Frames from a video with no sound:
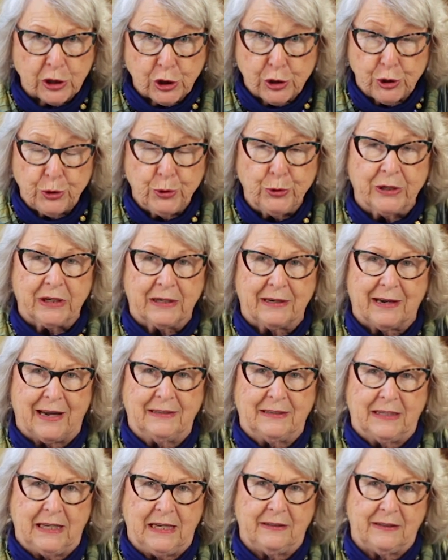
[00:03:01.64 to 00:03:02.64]
a student,
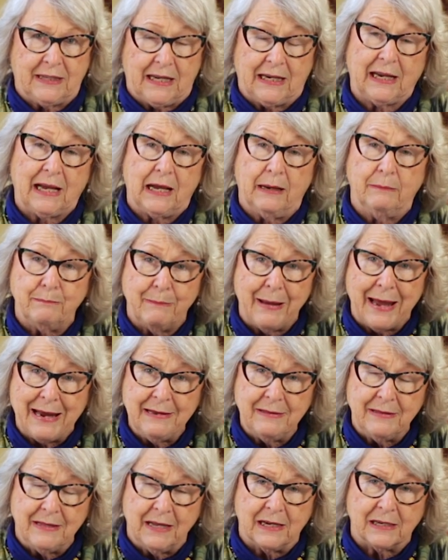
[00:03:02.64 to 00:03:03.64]
I think, that had
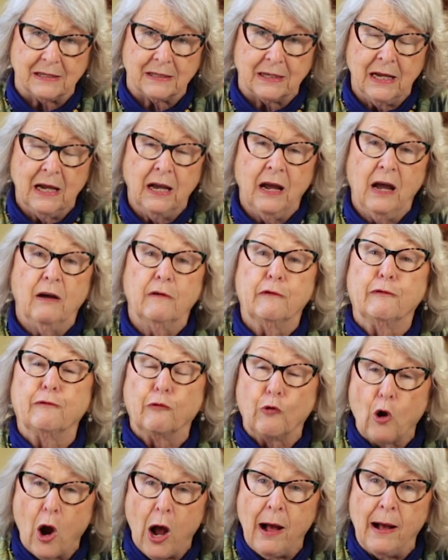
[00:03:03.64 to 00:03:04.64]
made this
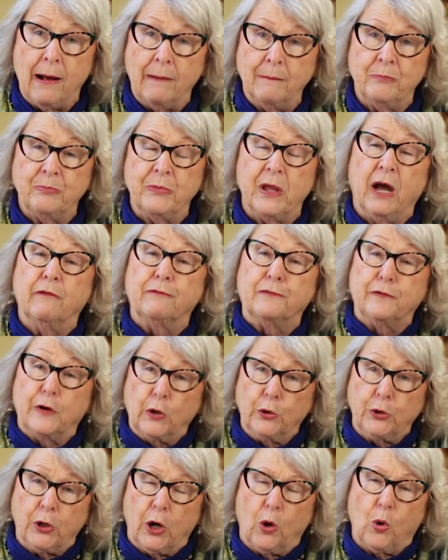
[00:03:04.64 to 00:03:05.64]
from a
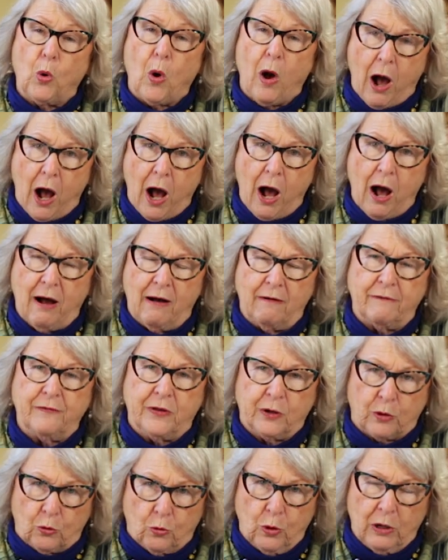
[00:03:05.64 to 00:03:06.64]
photo
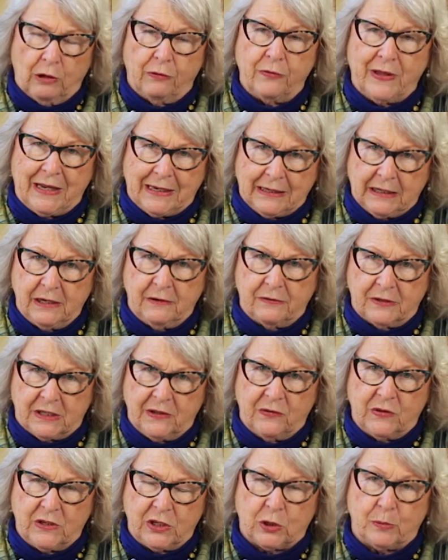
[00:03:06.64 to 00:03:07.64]
of the quilt that
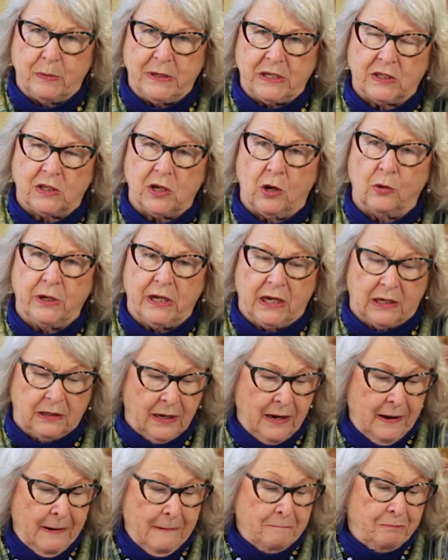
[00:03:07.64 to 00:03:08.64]
lives in the
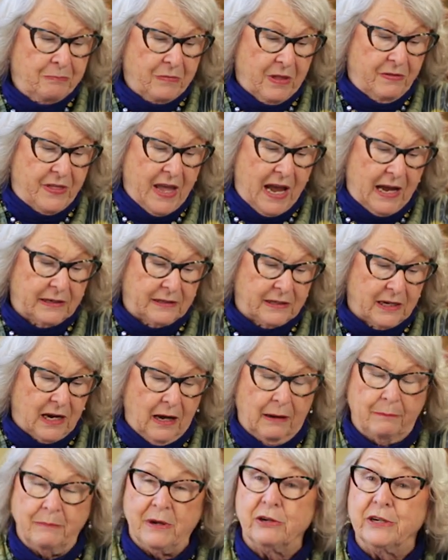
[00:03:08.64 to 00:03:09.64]
Smithsonian that
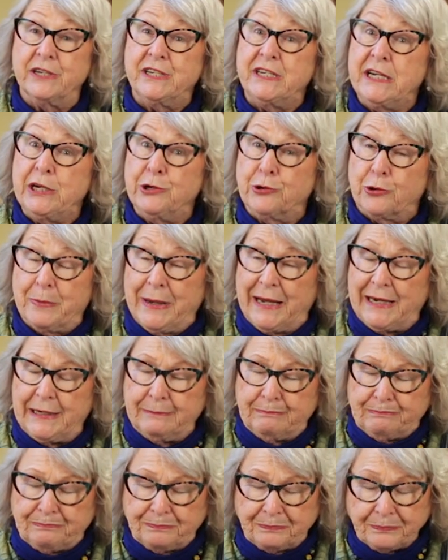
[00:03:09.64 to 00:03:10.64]
uh, Mary Teeter
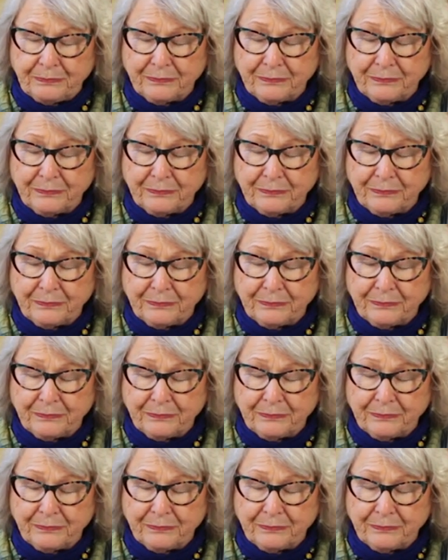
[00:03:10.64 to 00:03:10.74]
made.